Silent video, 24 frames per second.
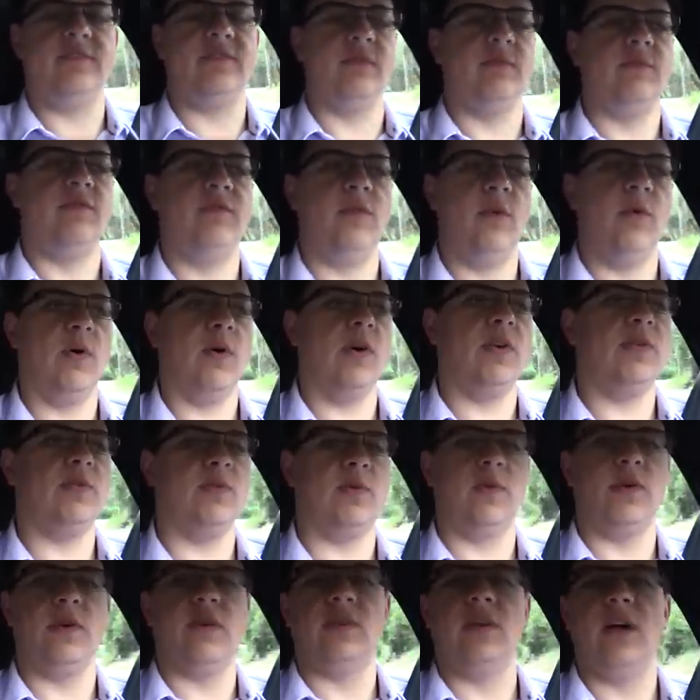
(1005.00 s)
from Ford
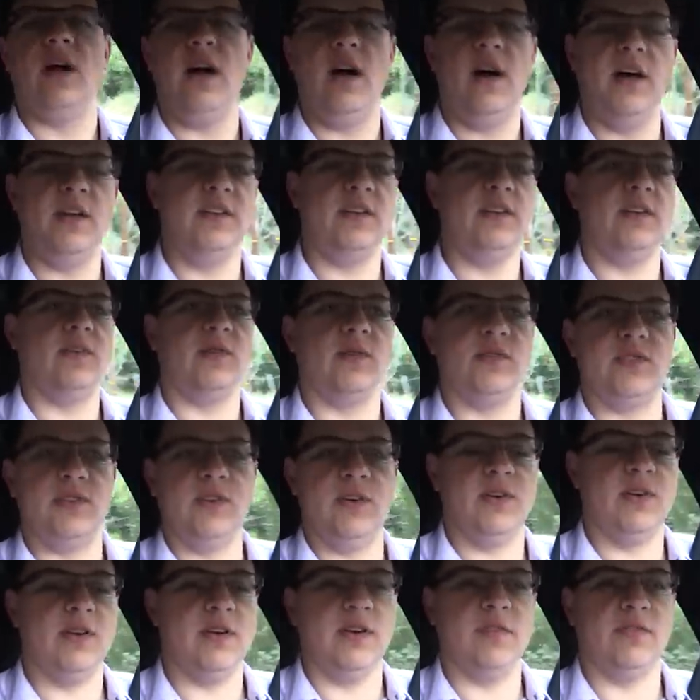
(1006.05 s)
or Honda or
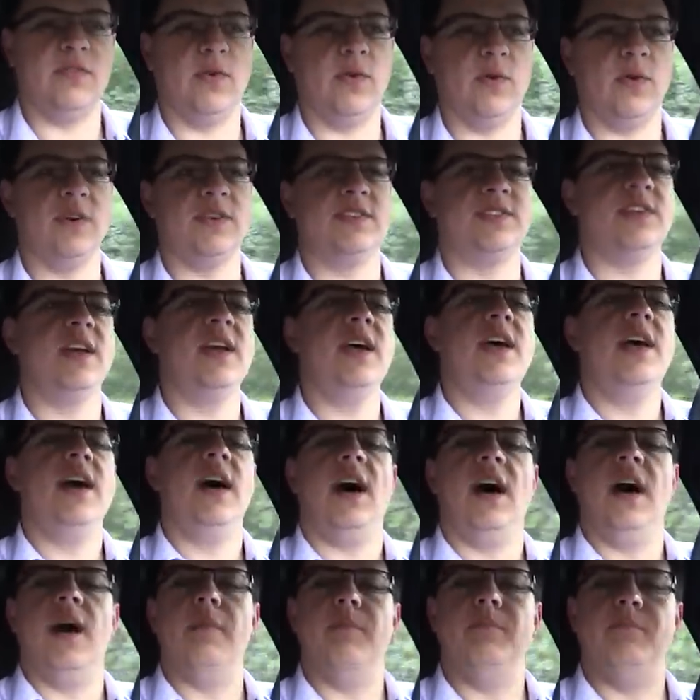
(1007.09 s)
Toyota, of course,
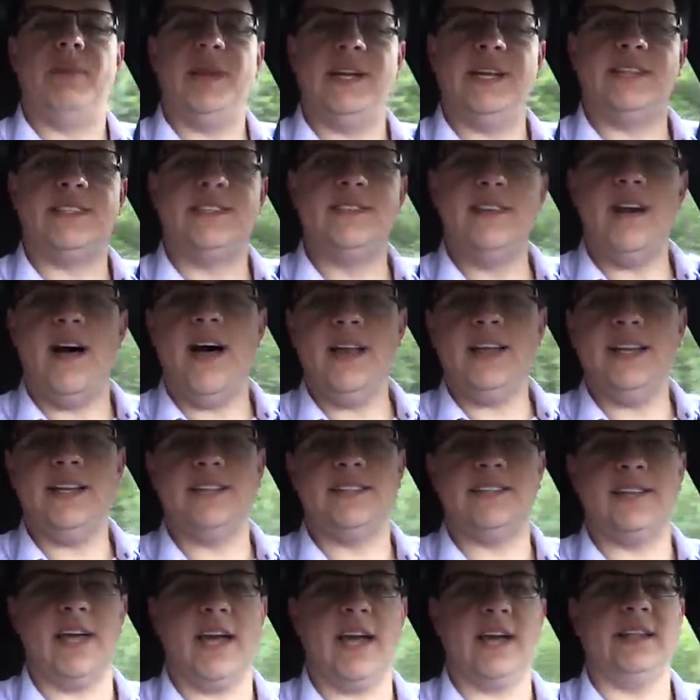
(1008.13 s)
um, but it's not
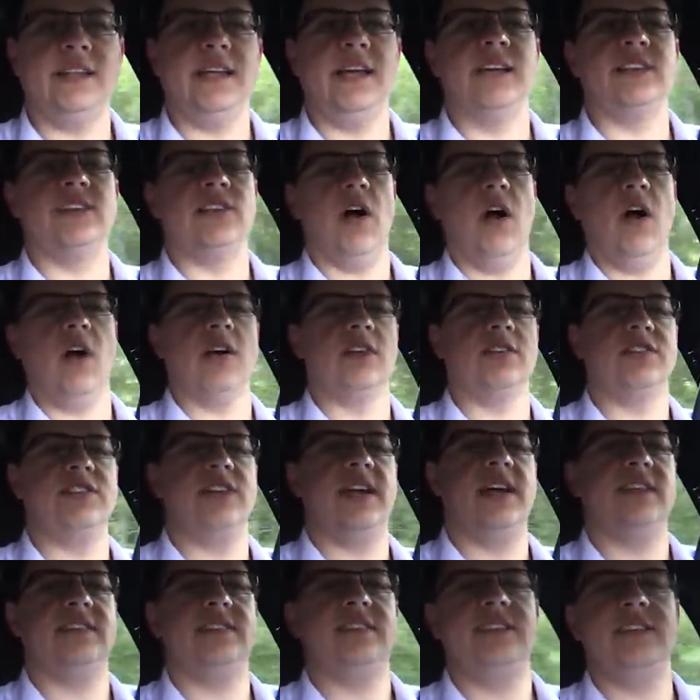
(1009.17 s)
exactly as harsh
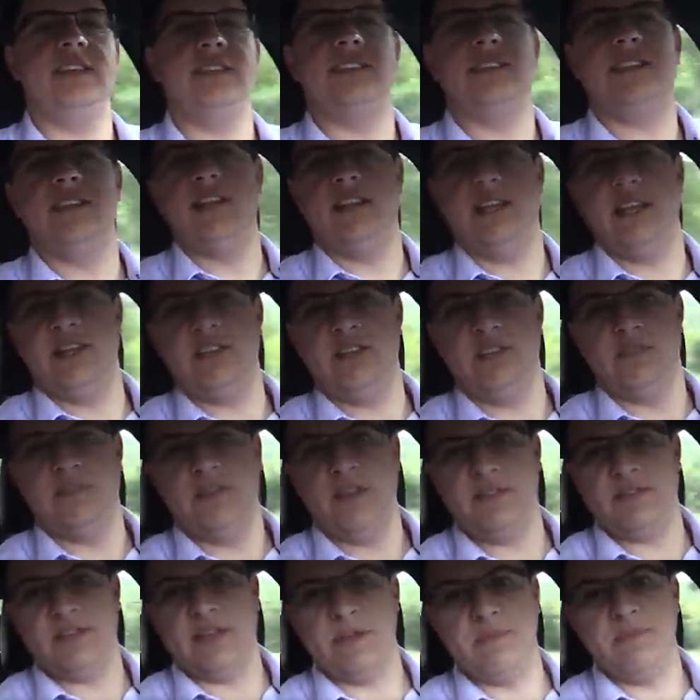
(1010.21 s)
as the C L A two
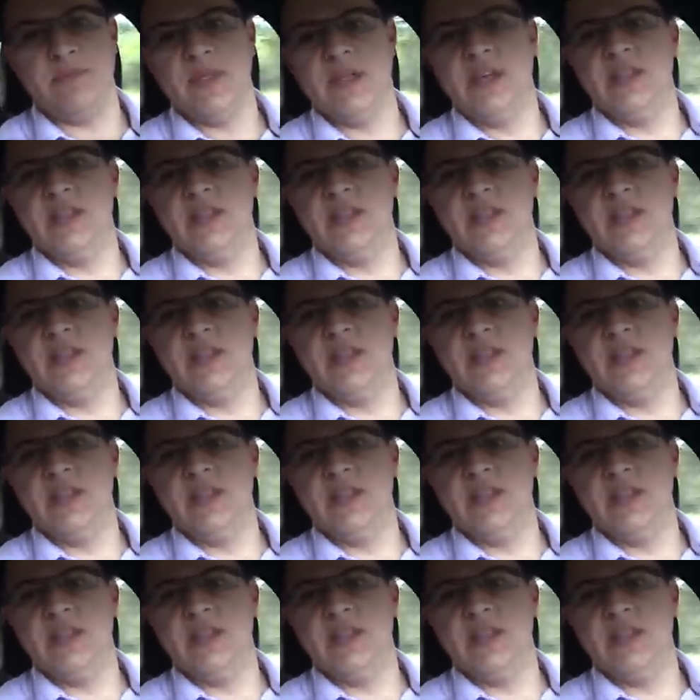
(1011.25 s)
fifty.